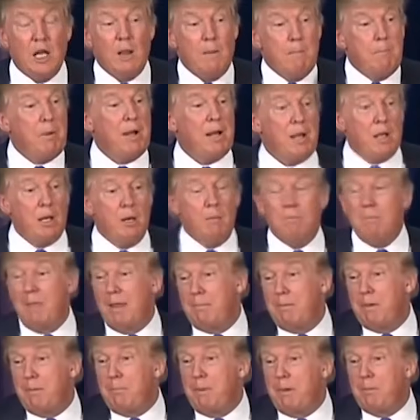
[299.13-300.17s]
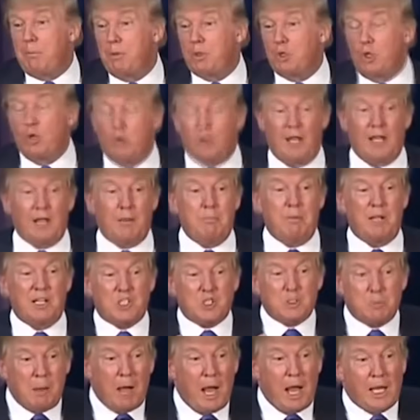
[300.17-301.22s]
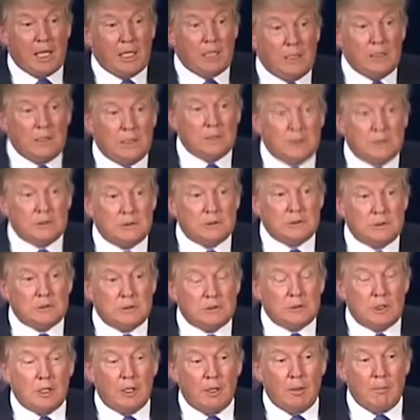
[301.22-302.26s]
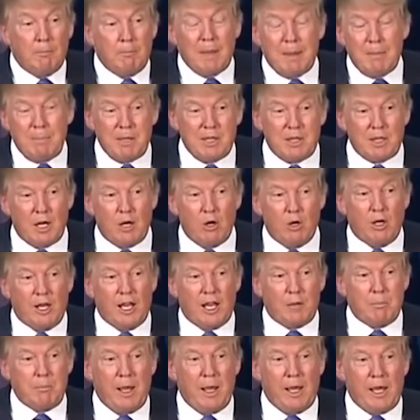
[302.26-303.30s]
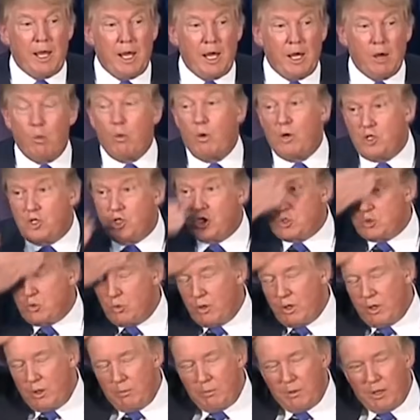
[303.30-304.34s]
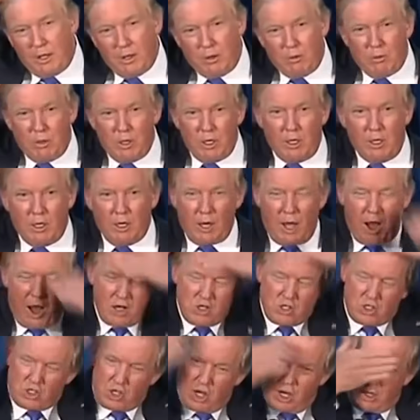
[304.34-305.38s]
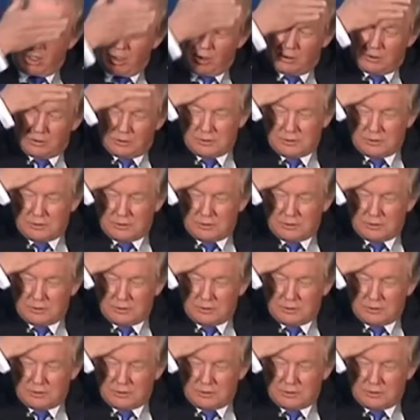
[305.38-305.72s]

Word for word: But maybe people don't like my smile. Maybe they don't like hair, which is real, by the way. Look at that sucker.